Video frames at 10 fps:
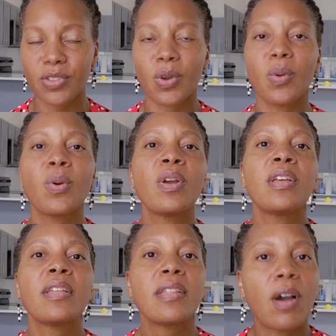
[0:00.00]
So
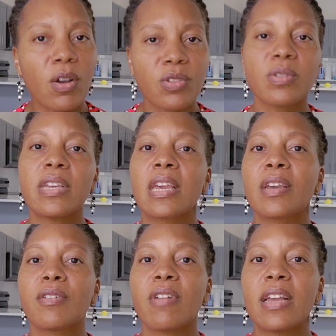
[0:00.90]
also
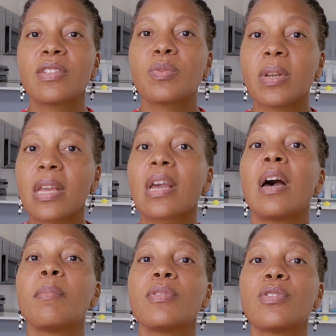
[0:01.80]
taking a rest when it
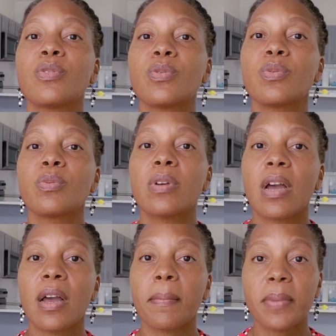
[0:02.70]
comes
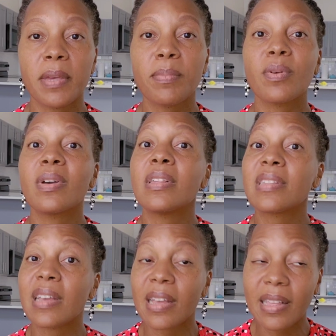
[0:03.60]
to people is